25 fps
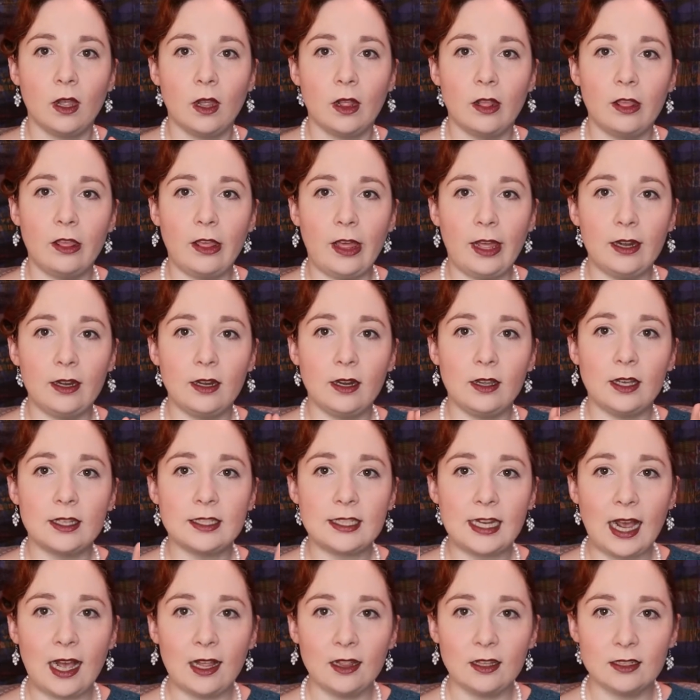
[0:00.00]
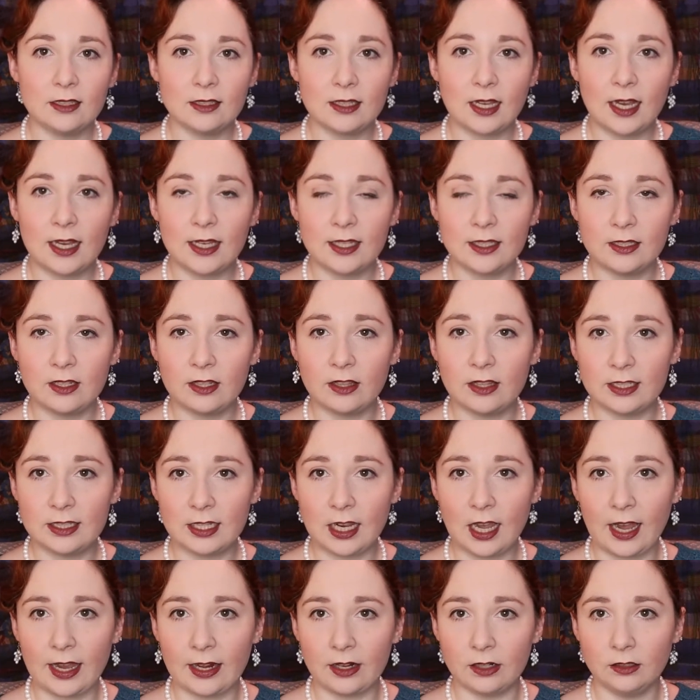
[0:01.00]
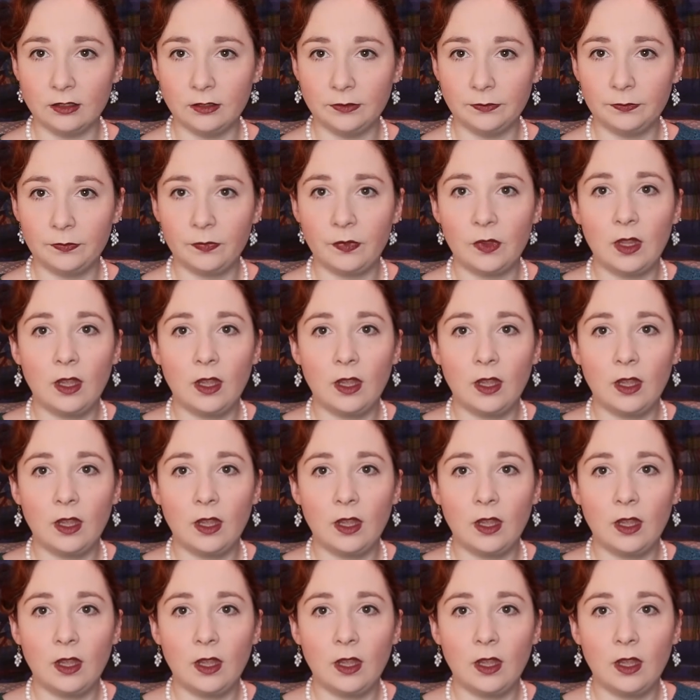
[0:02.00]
then italicized the title,